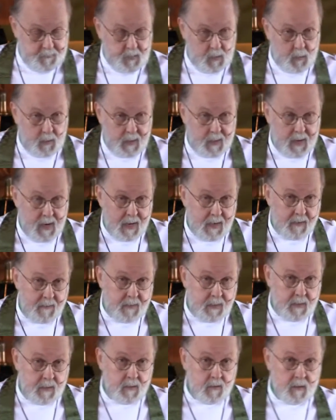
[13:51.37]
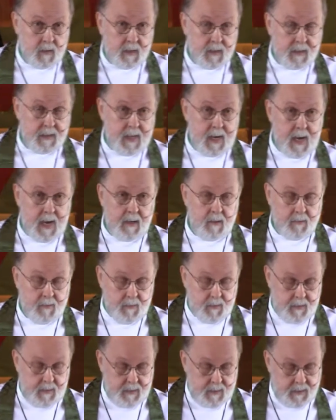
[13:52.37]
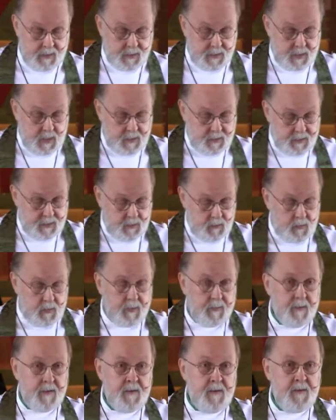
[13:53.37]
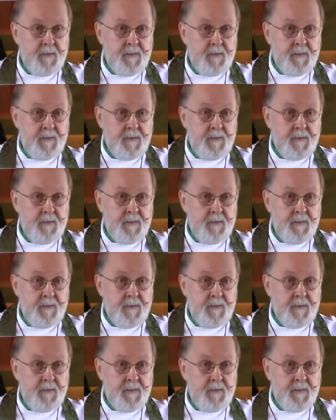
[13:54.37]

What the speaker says: we kind of need to look at that in conjunction with